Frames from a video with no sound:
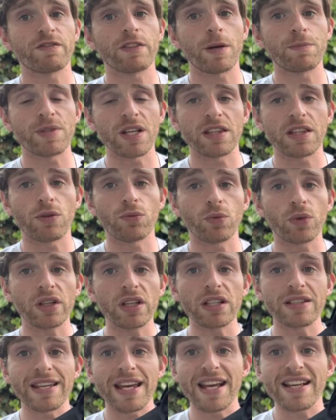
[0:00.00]
update that
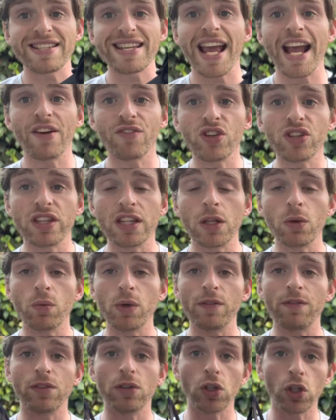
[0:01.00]
really takes everything that
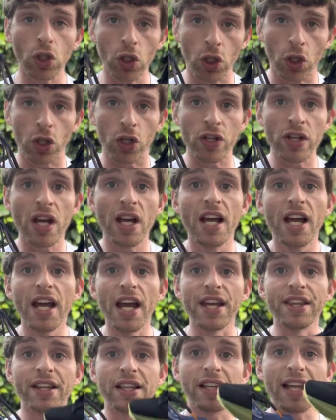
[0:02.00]
we've learned
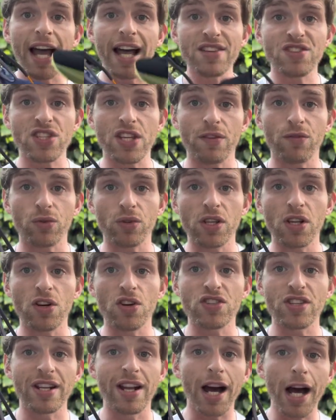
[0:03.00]
in the last several
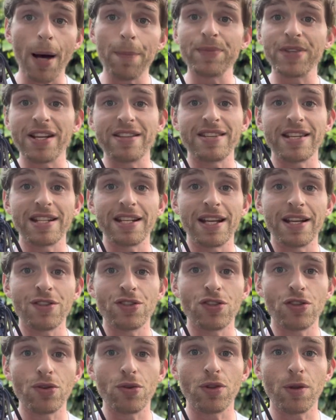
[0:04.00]
years and updates it
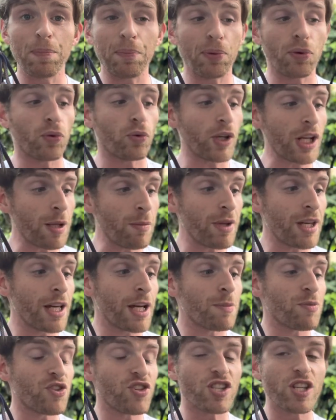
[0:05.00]
into the
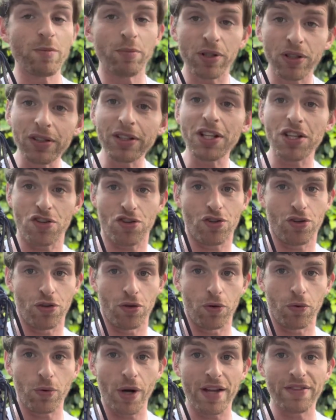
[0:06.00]
premium stability shoe,
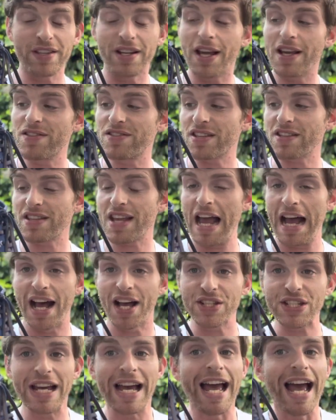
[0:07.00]
right, that Asics
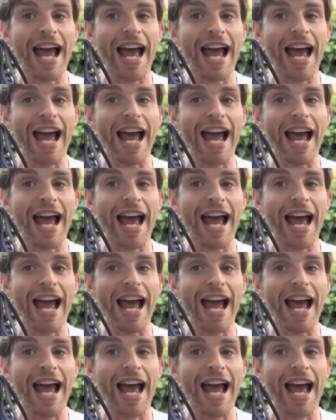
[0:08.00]
has.